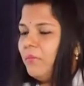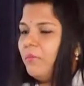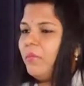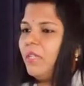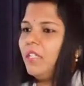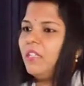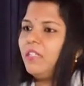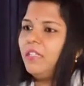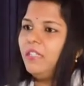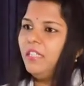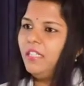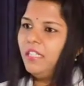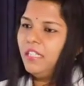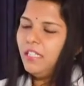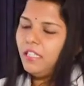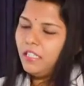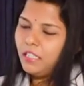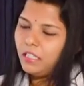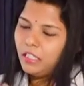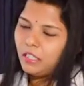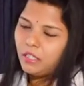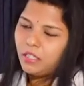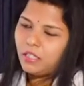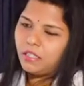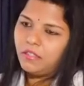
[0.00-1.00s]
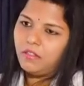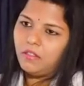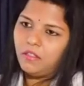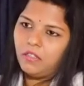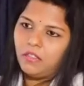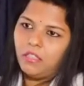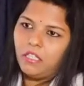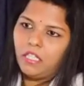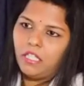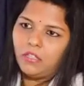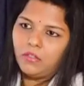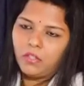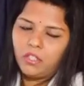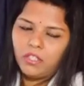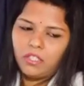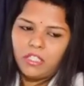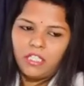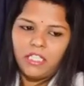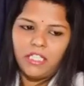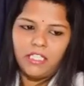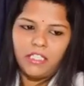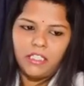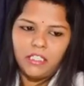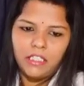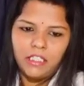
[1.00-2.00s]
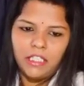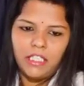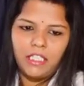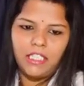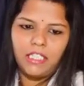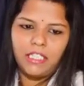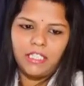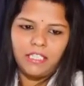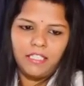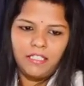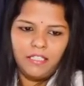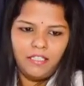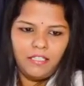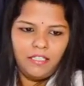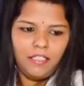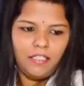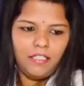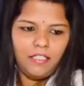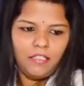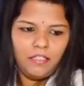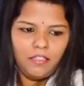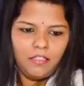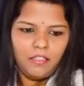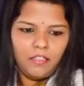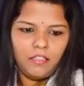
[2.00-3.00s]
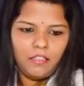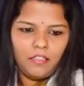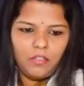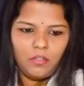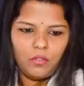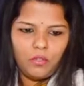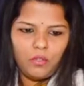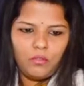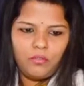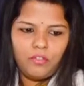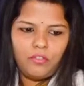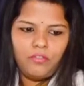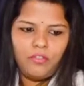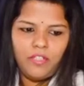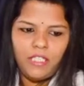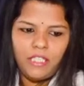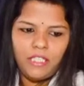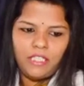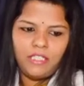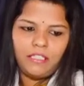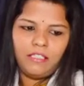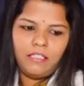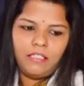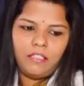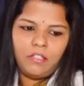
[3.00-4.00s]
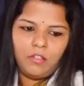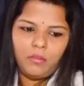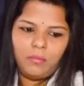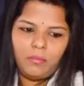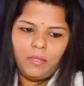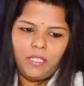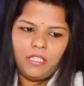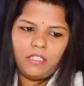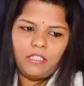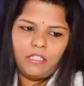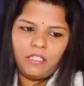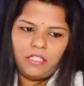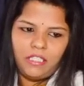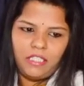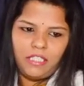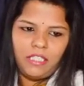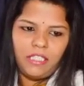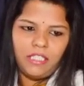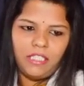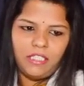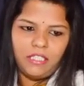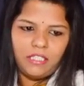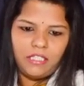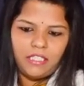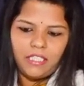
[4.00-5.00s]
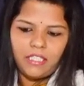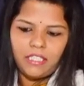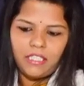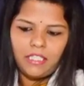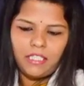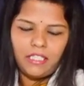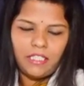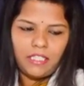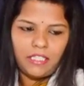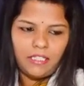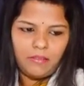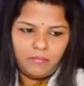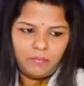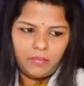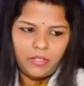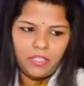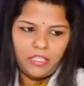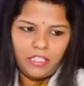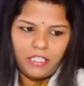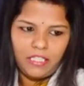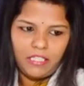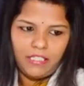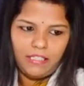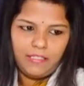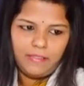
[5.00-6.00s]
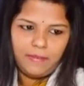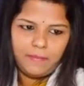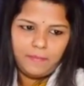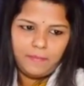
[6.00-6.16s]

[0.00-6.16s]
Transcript: But here, now the trend is like the overweight and obesity has taken a upper hand.